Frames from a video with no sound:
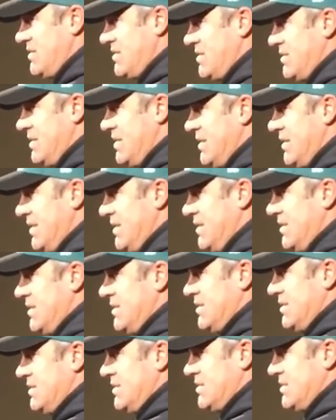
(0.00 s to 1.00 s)

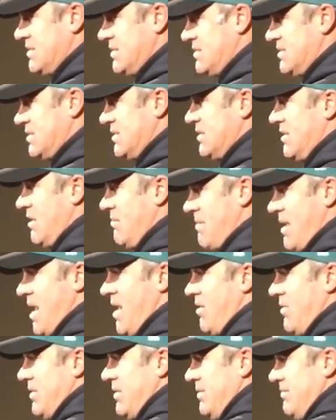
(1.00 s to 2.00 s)
to come
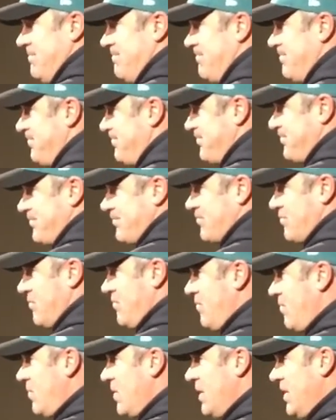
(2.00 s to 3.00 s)
out
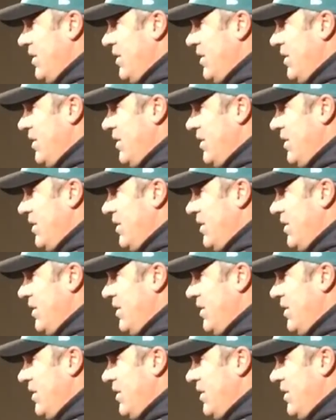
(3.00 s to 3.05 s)
and,